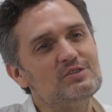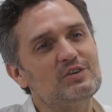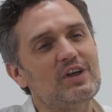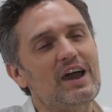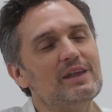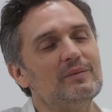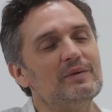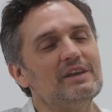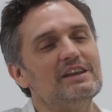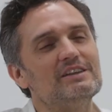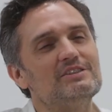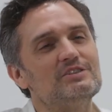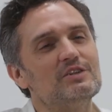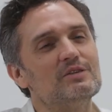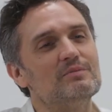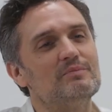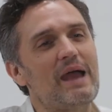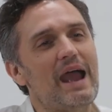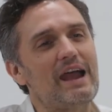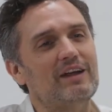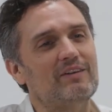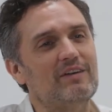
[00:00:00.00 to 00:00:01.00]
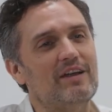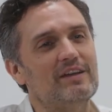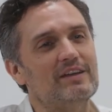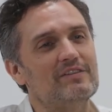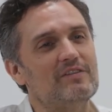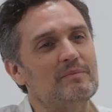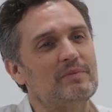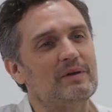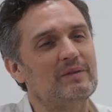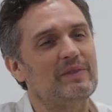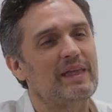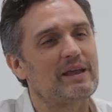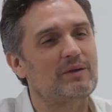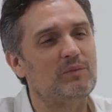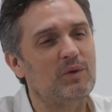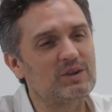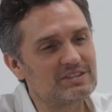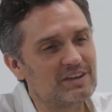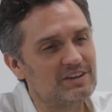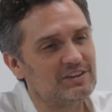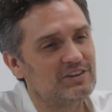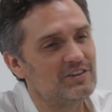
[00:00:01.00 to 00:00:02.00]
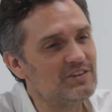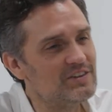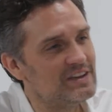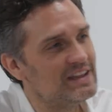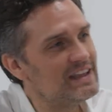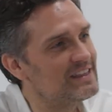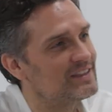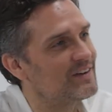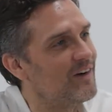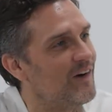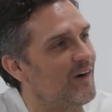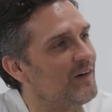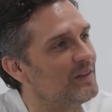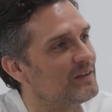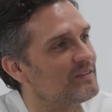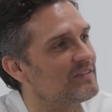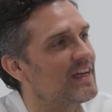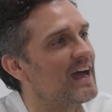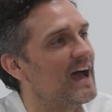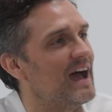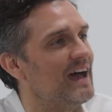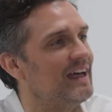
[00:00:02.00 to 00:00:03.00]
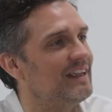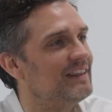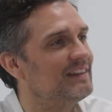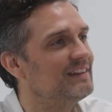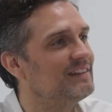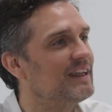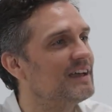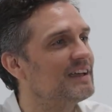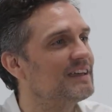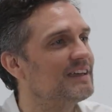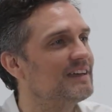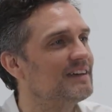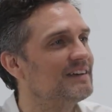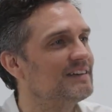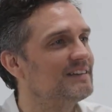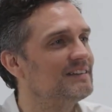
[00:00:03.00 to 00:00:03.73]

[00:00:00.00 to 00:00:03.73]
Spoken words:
kind of went into your background of it, but like, what's underneath all of that? Like,